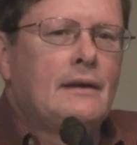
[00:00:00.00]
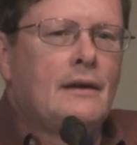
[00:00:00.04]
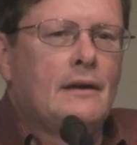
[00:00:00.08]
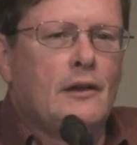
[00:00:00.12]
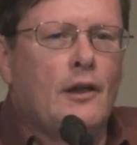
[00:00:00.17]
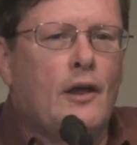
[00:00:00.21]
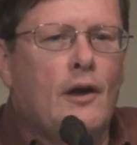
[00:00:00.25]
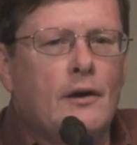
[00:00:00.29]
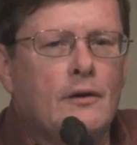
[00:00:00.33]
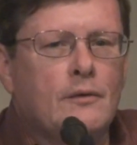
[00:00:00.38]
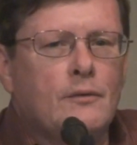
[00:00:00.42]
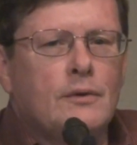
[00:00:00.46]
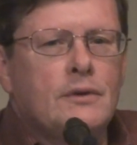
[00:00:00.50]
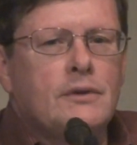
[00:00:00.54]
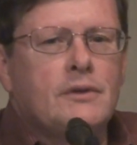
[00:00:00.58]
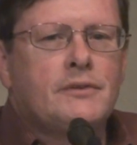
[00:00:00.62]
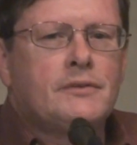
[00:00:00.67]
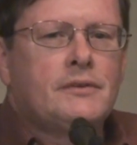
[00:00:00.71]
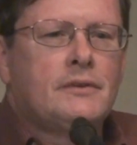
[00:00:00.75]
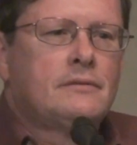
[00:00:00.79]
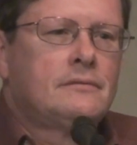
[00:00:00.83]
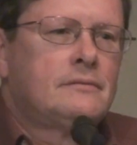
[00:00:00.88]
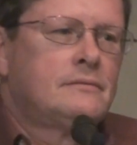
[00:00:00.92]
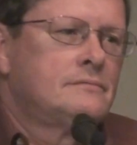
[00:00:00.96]
along
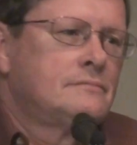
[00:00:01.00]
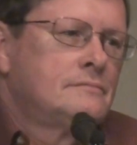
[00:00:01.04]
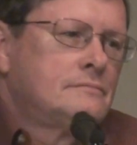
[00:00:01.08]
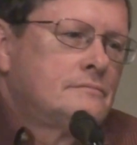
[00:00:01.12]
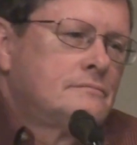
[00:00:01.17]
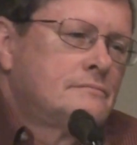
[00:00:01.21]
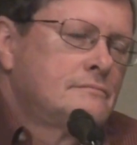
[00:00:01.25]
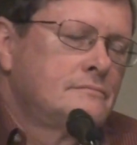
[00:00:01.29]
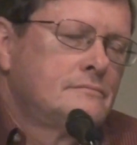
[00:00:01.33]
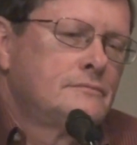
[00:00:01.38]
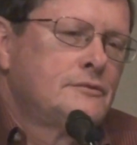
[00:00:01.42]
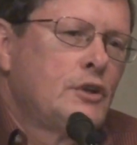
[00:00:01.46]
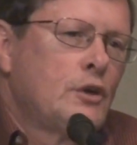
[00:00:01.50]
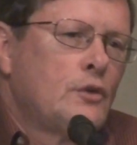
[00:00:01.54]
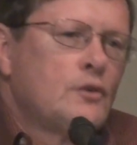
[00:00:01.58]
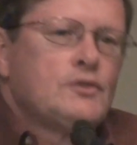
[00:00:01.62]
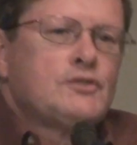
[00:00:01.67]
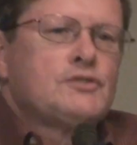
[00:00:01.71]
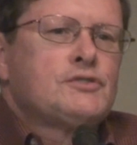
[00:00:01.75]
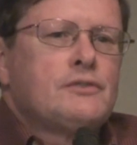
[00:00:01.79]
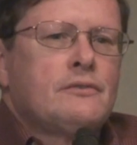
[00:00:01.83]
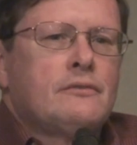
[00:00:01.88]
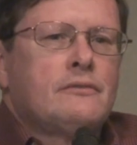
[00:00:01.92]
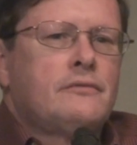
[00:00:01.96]
with
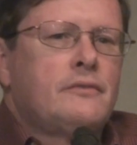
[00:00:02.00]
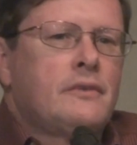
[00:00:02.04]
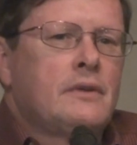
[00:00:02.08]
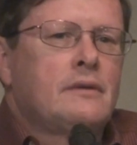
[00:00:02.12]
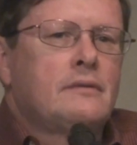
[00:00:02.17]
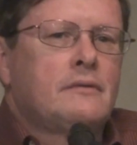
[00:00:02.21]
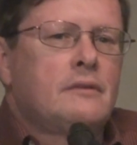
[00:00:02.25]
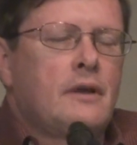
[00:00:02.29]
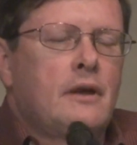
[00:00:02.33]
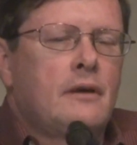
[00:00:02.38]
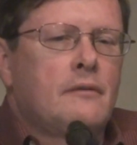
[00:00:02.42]
those of that